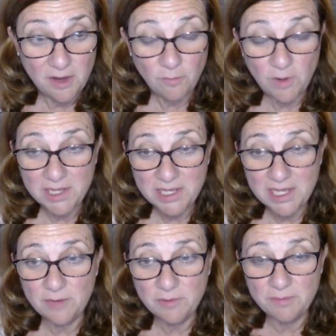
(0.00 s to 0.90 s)
Why
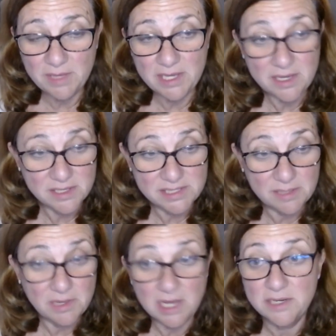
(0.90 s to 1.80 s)
can't we make
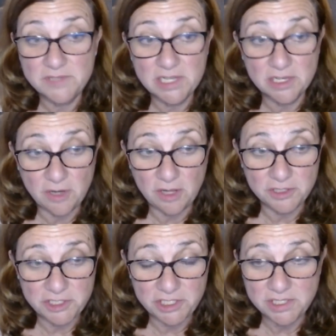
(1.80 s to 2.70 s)
some kind of
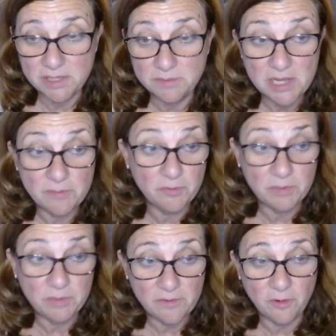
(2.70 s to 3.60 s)
technology, some type of
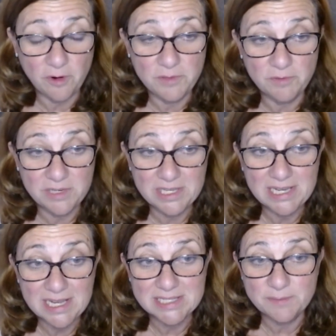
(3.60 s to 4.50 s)
platform that would
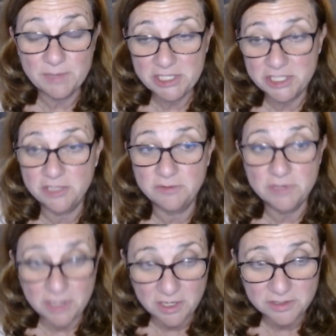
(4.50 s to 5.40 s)
connect a patient to a
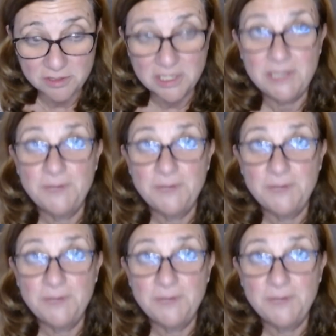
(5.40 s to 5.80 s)
doctor